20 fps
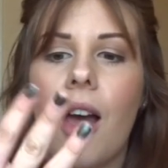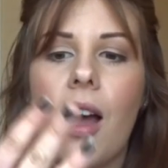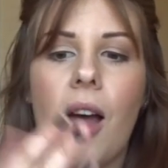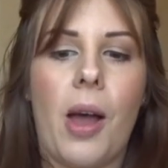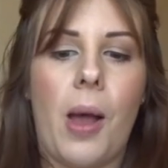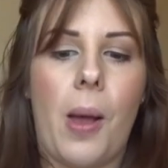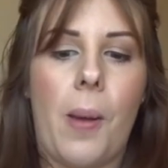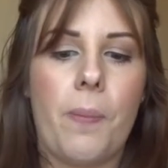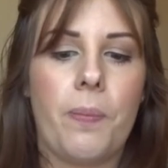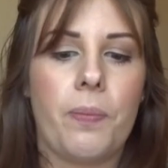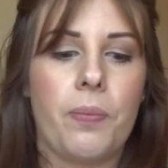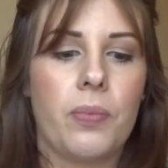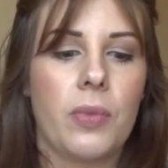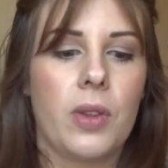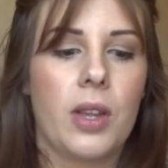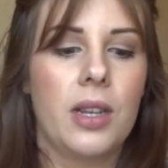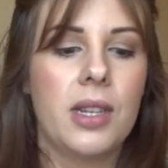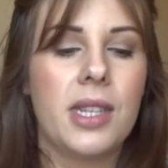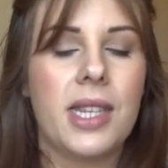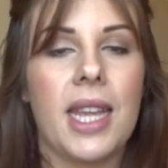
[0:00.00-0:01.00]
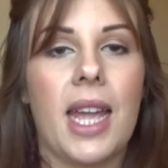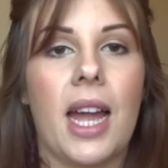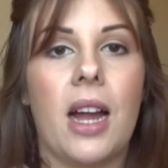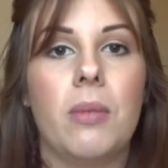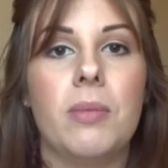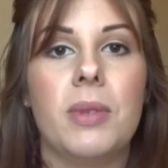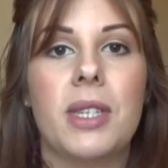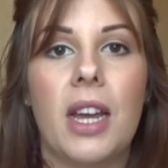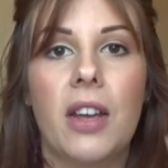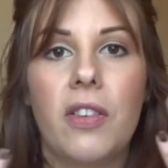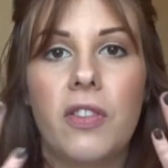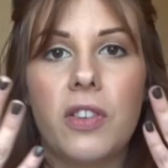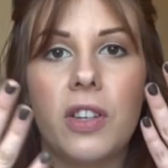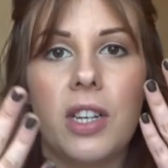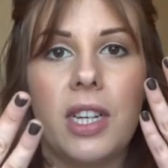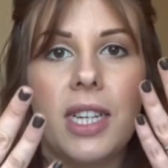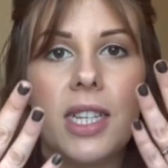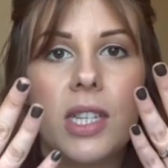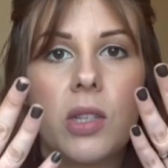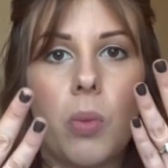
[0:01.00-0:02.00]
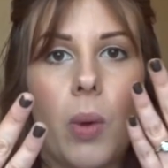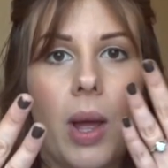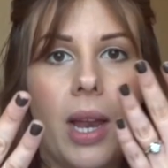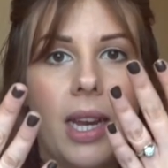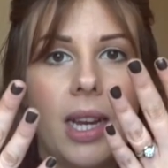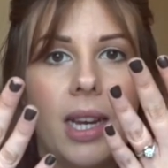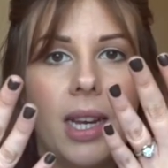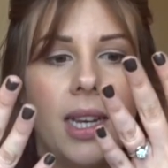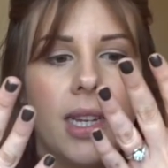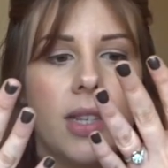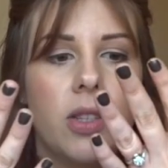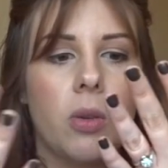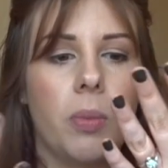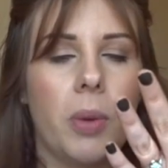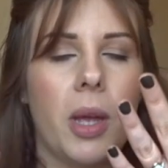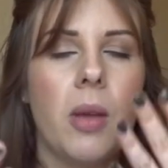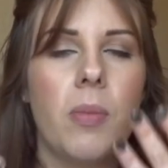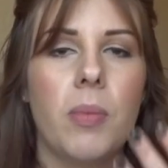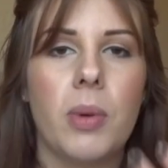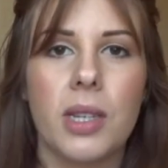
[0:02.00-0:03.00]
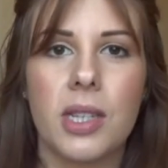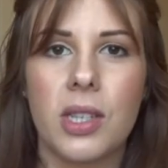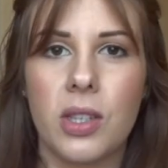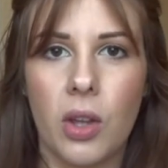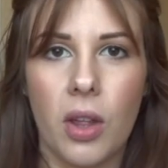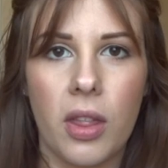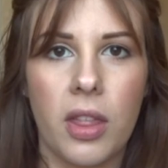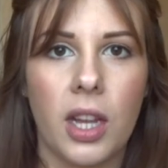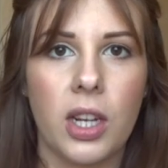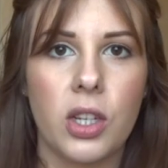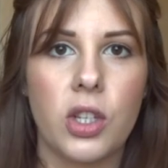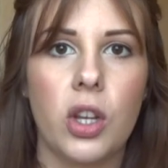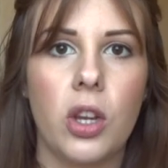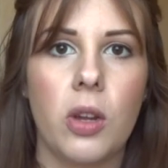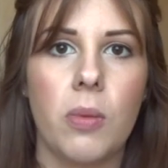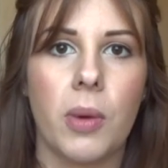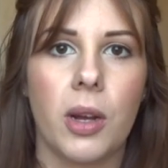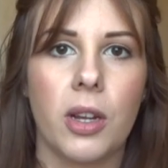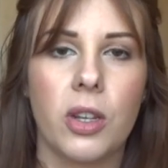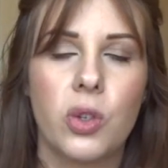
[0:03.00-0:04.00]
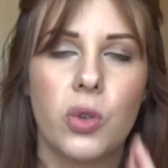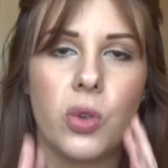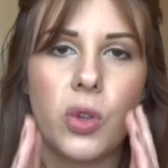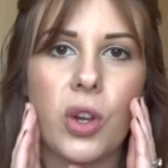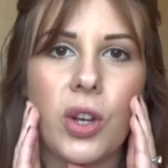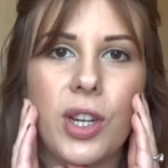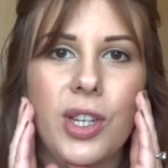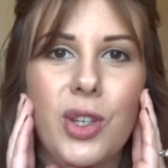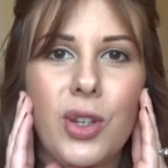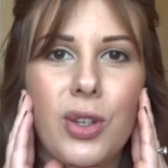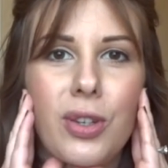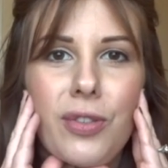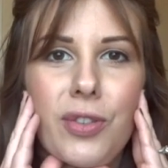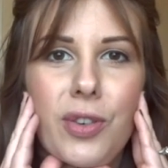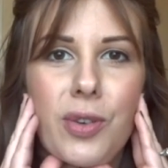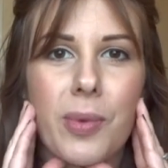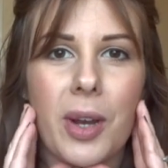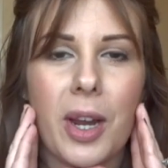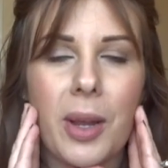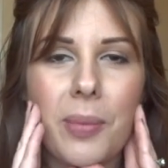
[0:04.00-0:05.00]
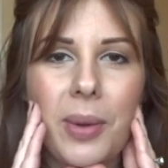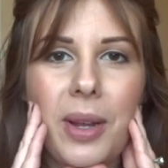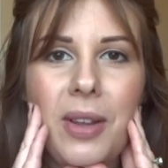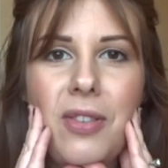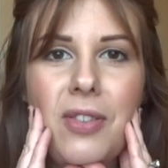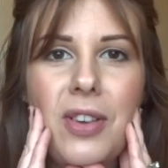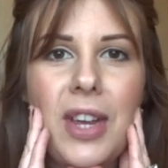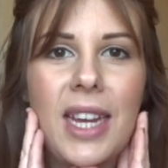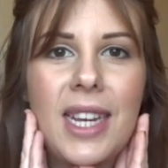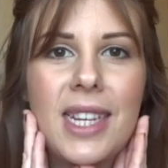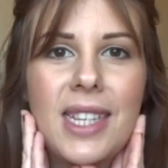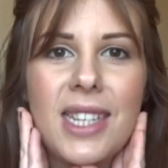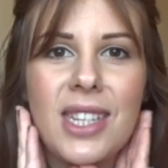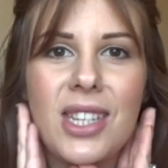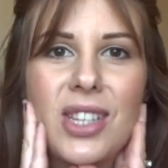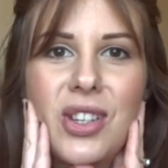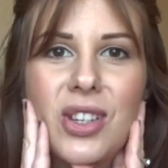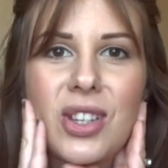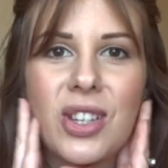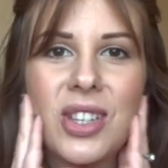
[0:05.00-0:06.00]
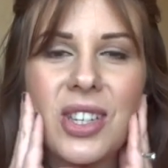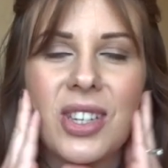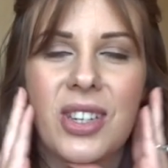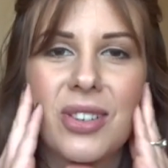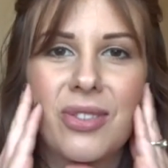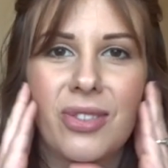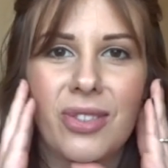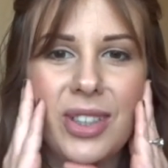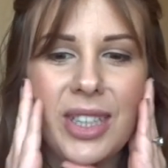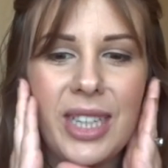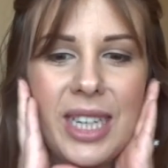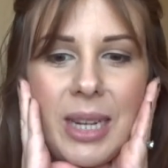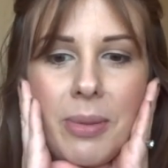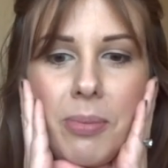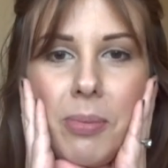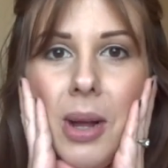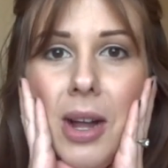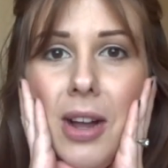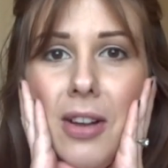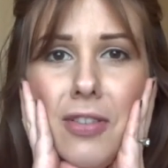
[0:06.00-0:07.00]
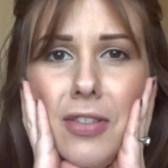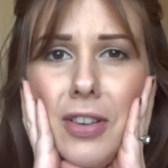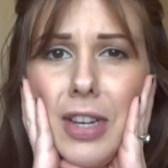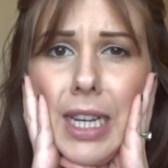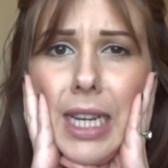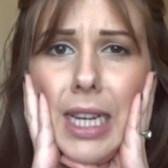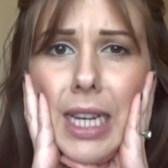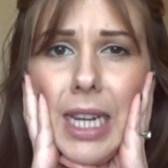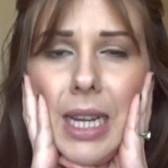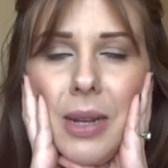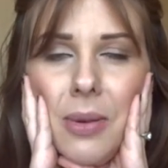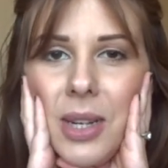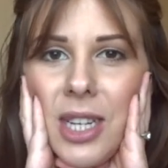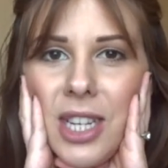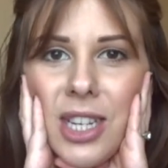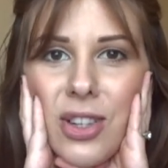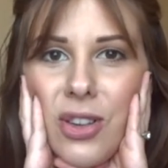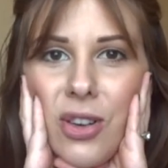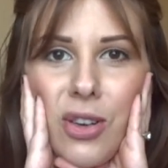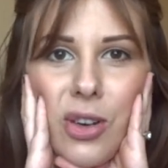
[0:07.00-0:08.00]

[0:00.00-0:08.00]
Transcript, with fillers: Um, so yeah I'm definitely swelling a little bit but it's nothing too much although I do feel like my face is just really puffy which is